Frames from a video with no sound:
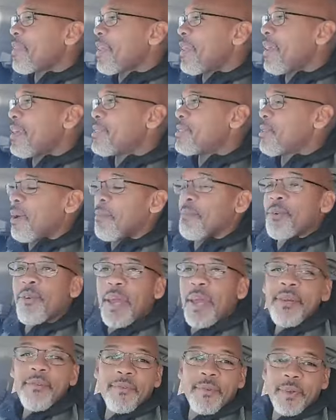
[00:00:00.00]
and so I'm
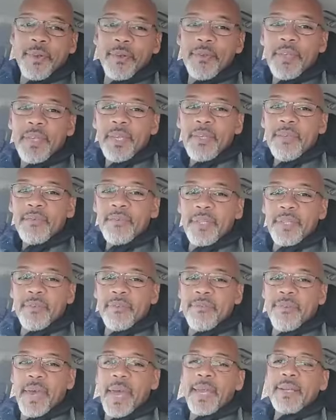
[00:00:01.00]
grateful for
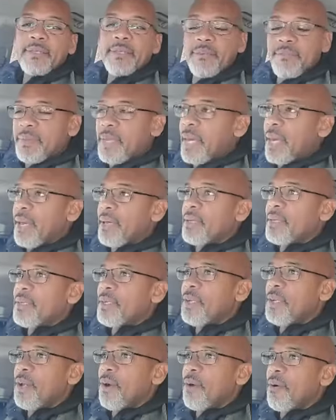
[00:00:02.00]
the fact of that,
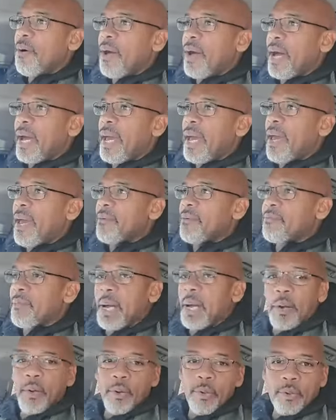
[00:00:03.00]
you know, I have
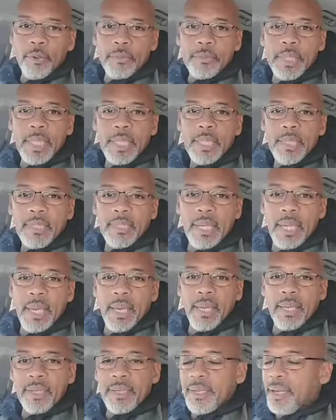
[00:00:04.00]
my own
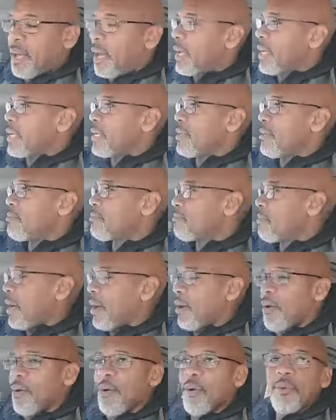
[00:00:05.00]
leg, I can,
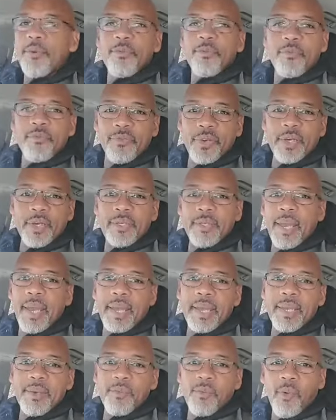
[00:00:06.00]
my own foot,
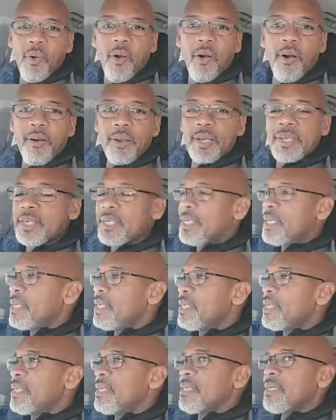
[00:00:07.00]
I can walk,
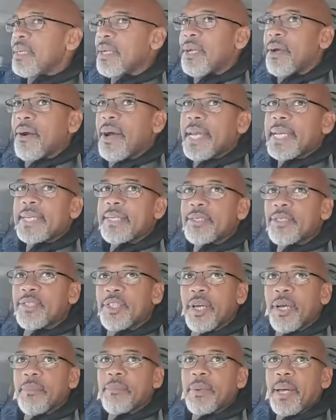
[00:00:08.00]
you know, I can
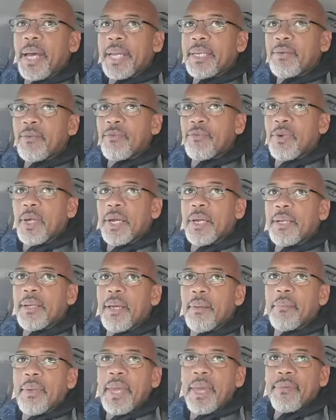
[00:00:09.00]
jump, I can
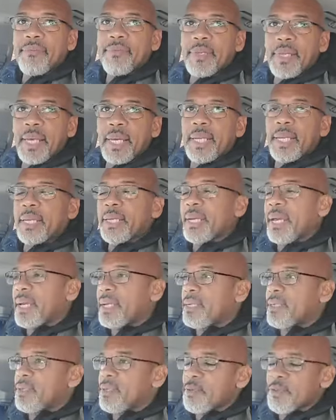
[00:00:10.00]
run, I'm athletic, I
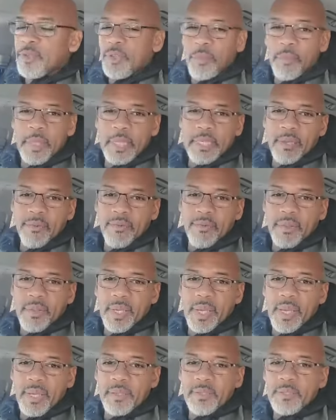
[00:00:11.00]
can do so many different
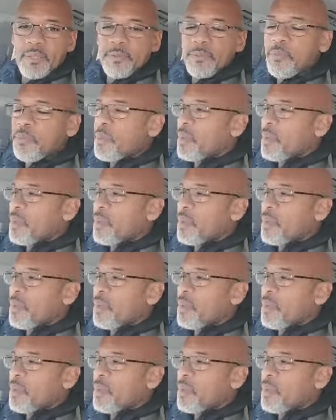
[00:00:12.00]
things.